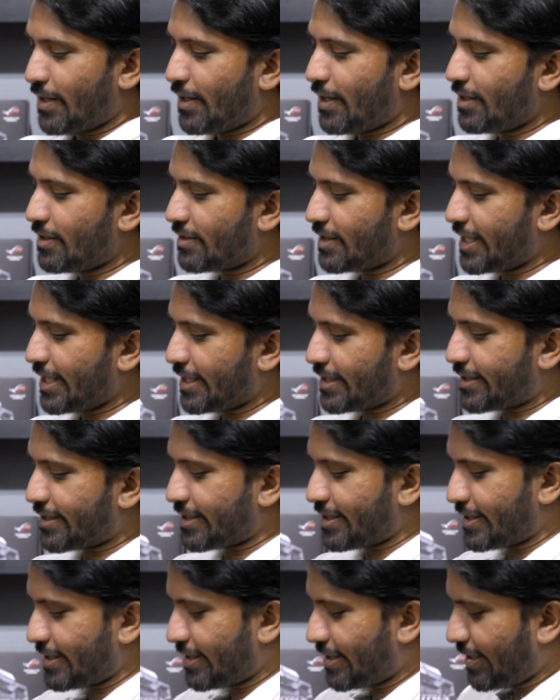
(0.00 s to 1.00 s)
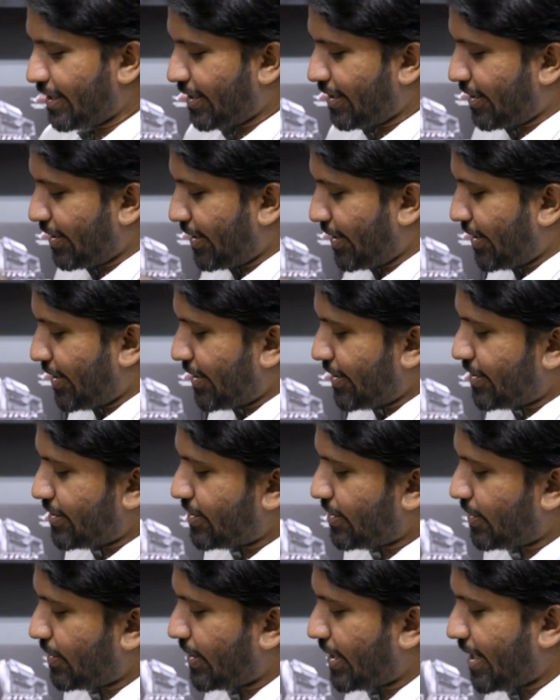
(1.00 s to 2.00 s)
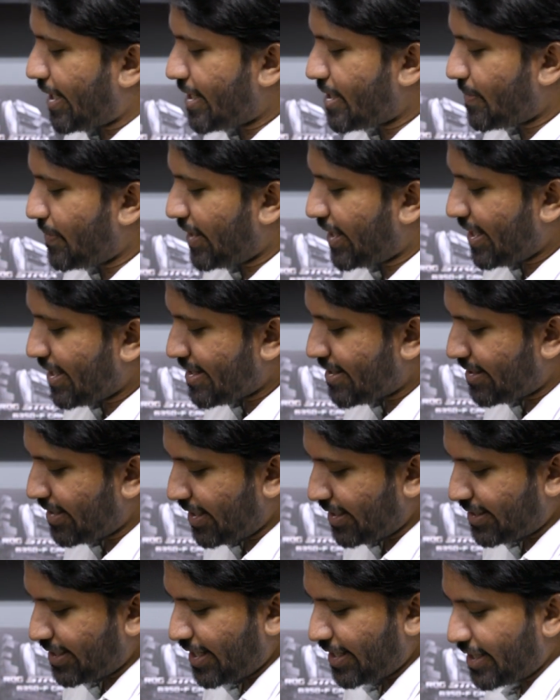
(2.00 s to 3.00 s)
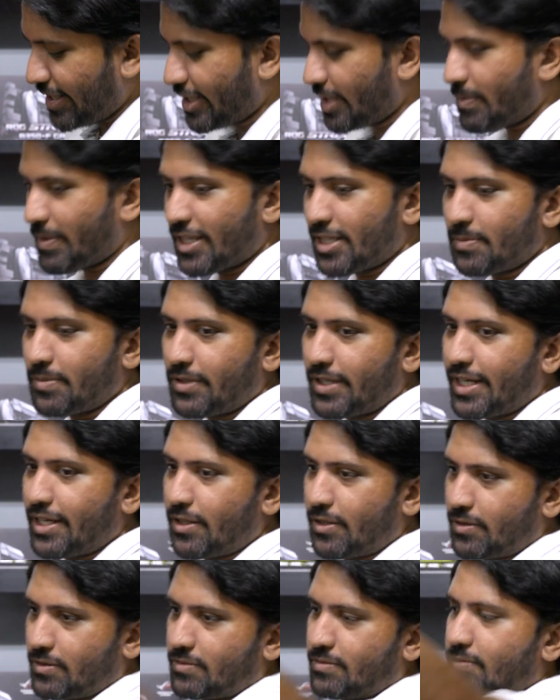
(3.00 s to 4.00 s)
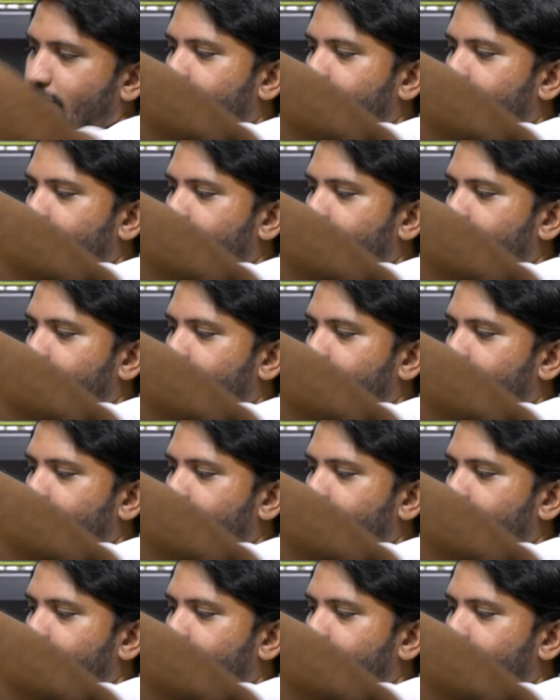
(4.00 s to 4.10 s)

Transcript: Alright, so as we can see, taking the motherboard out